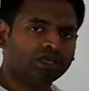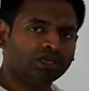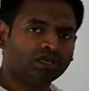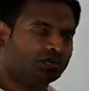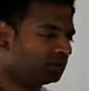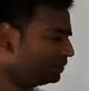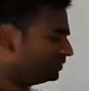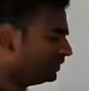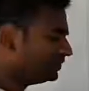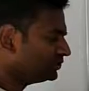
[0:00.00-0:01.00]

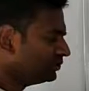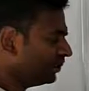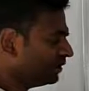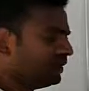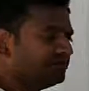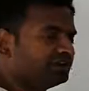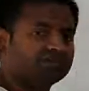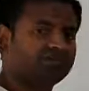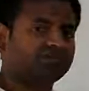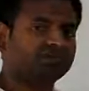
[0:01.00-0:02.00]
No, there is no
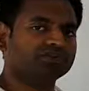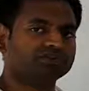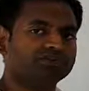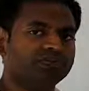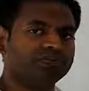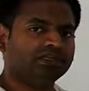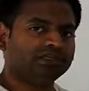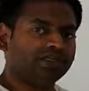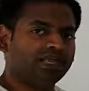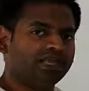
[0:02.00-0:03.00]
gravitational force
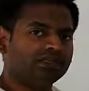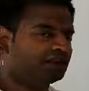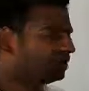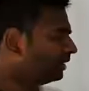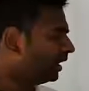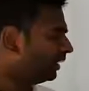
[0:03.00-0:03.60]
there.